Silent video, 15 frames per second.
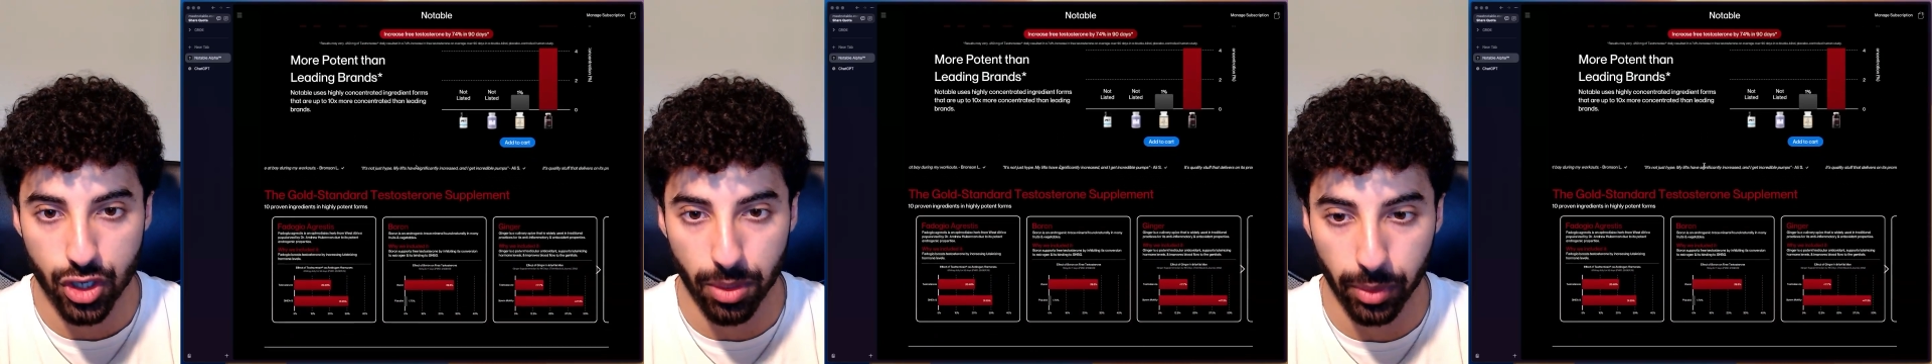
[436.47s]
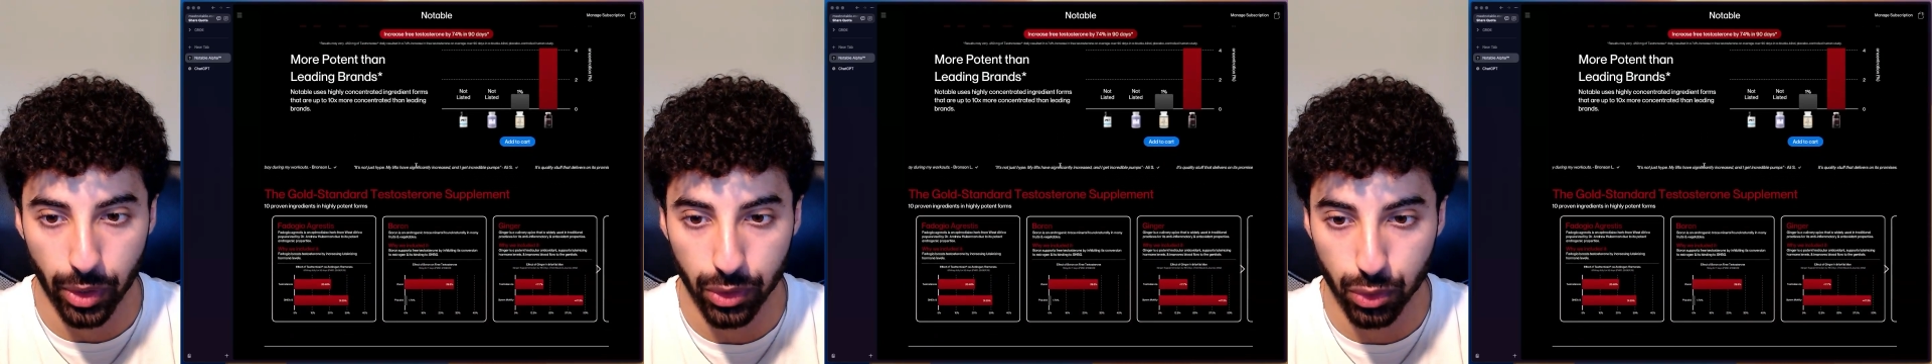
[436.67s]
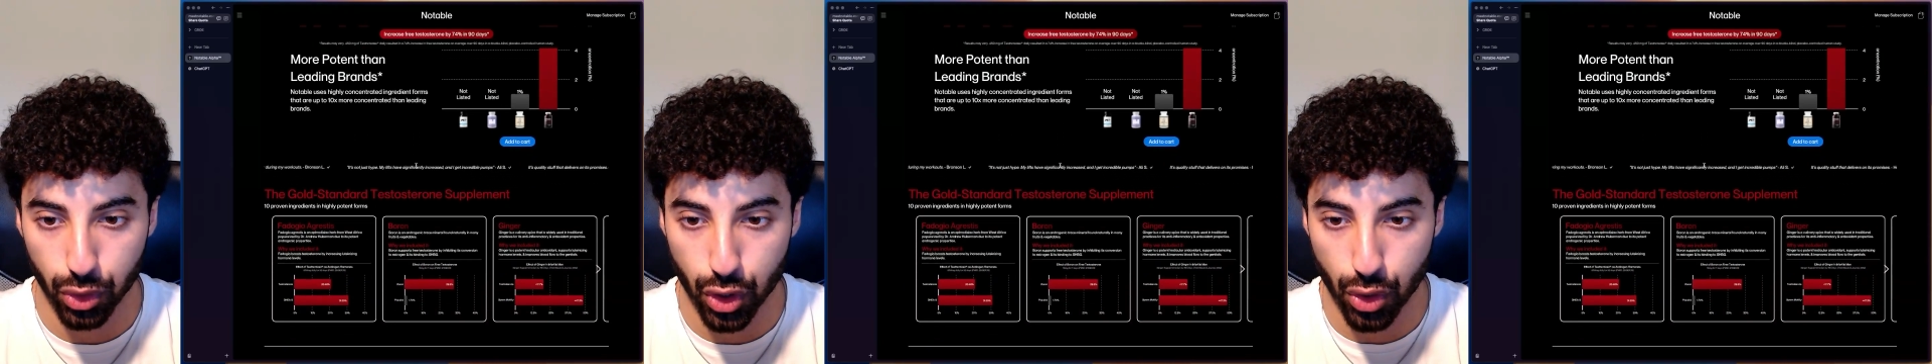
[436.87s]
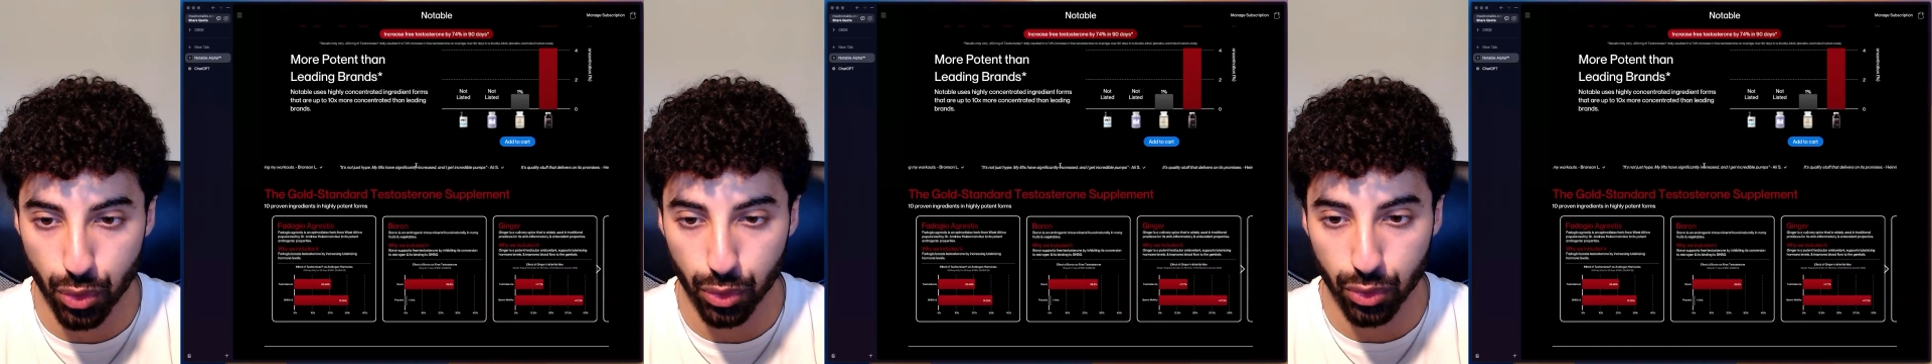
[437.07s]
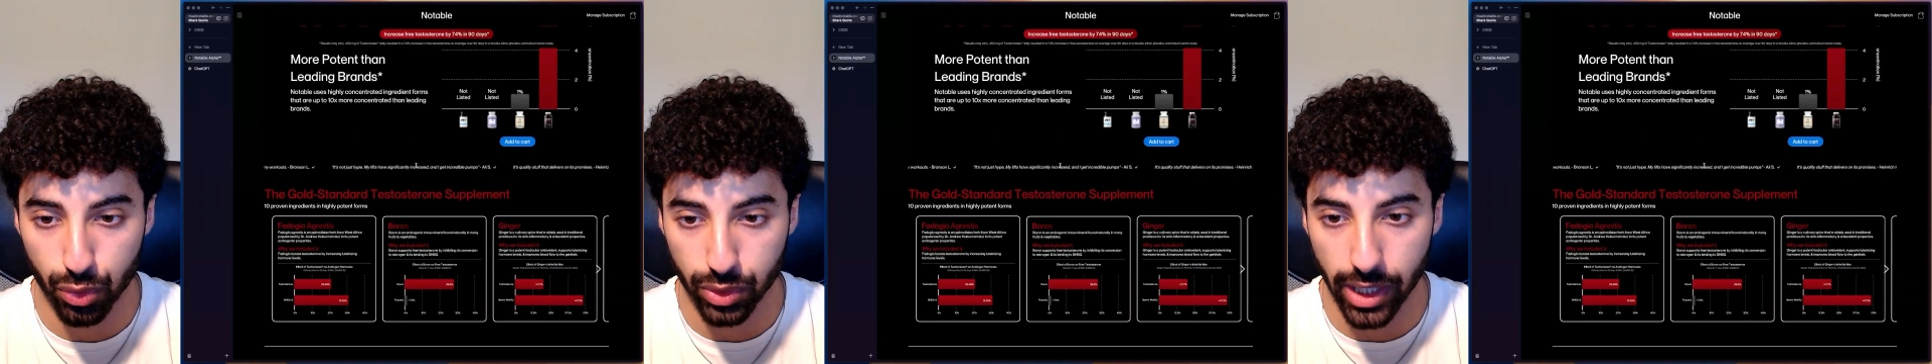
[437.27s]
and I'm going to show
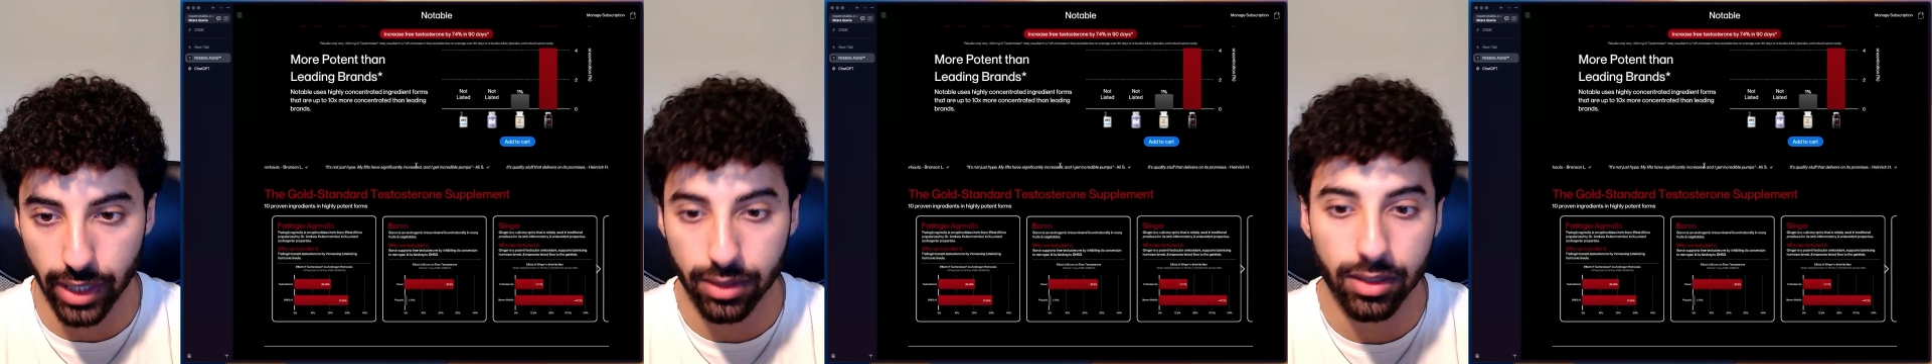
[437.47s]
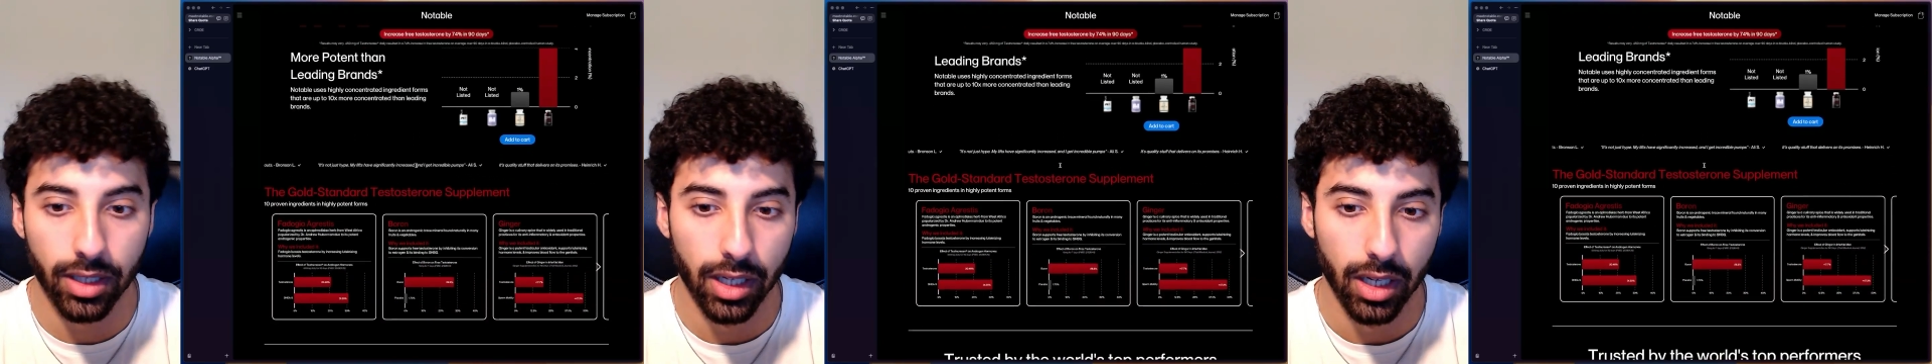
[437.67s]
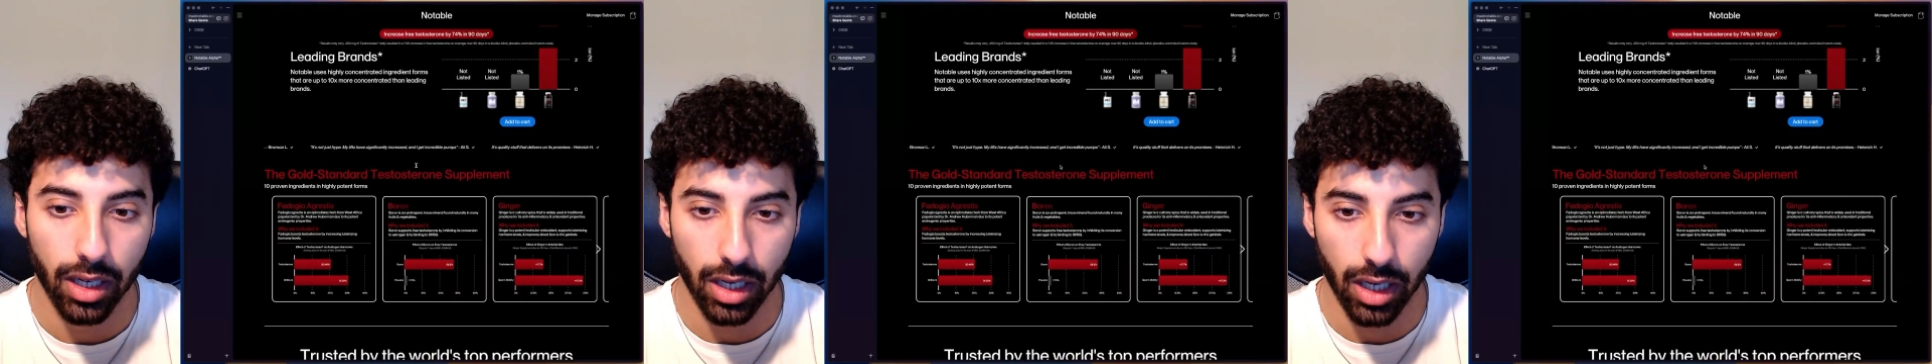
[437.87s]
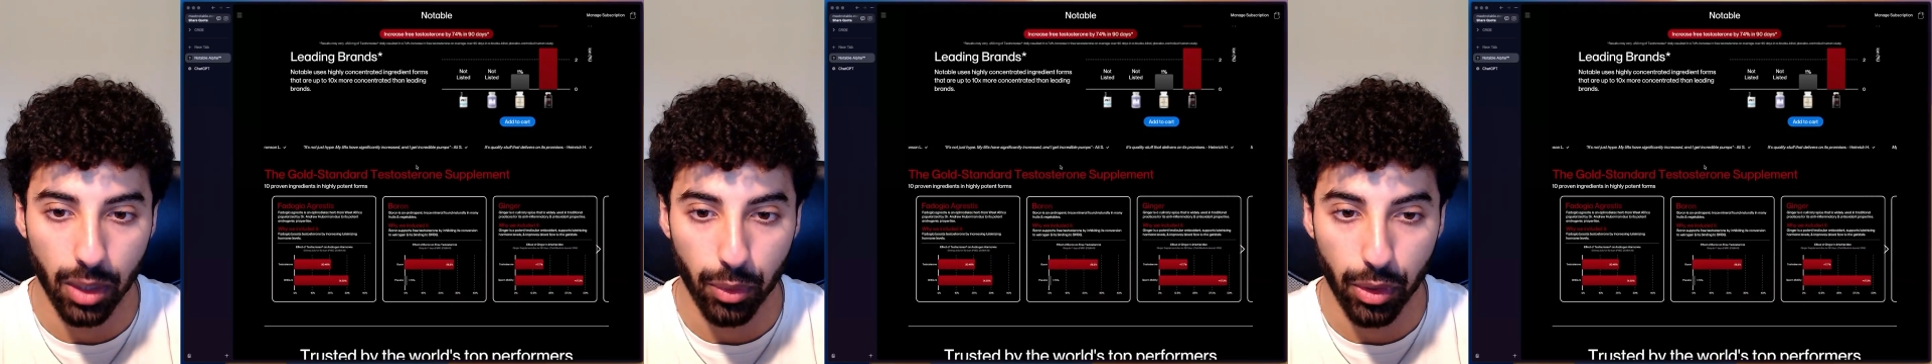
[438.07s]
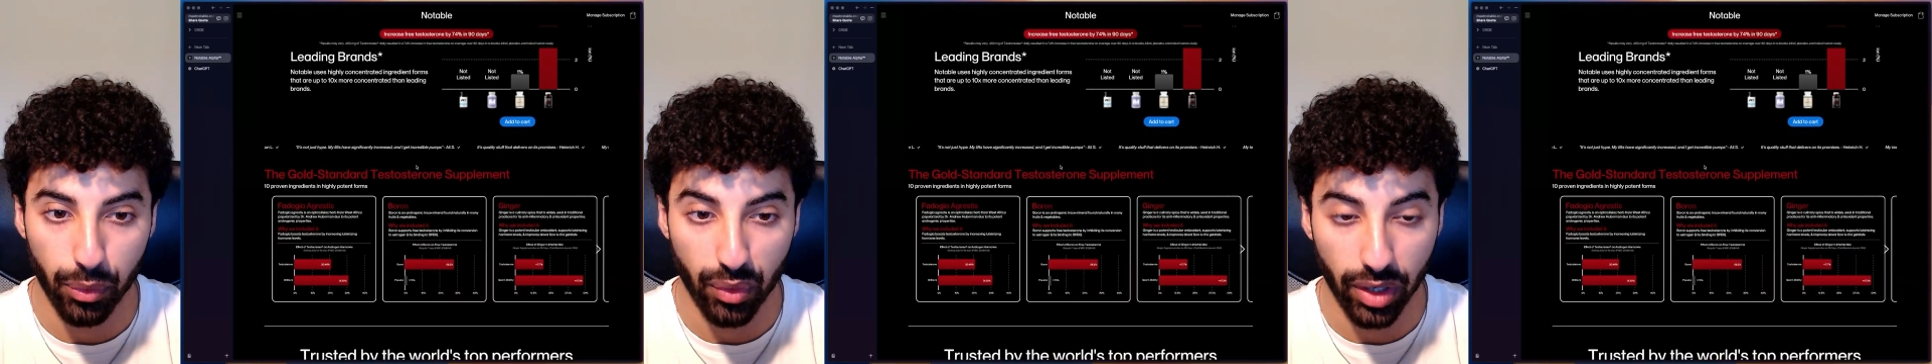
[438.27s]
you that
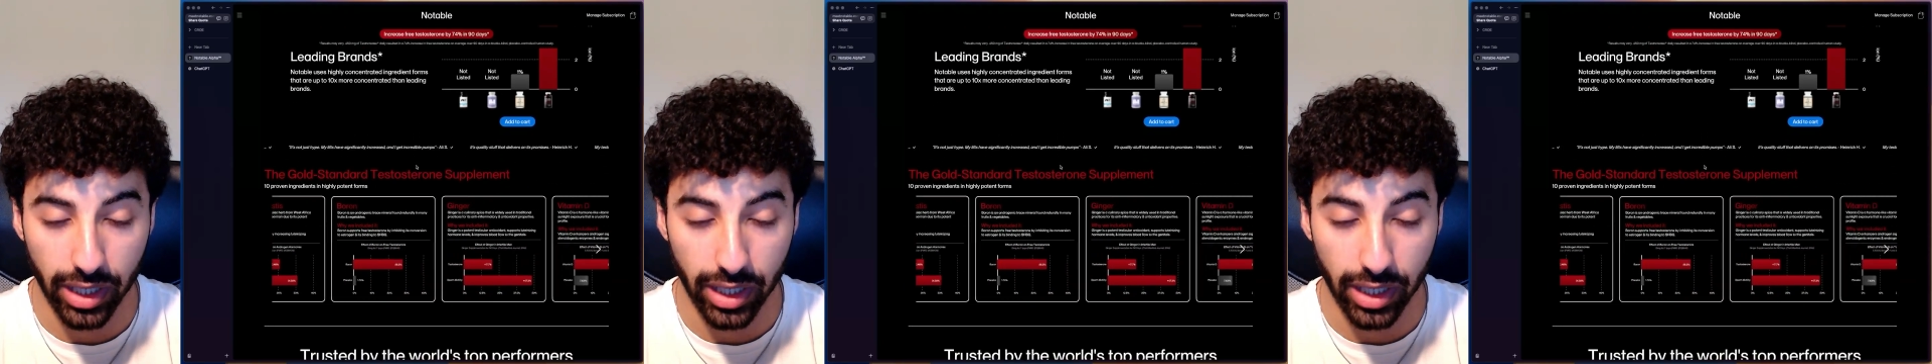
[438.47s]
when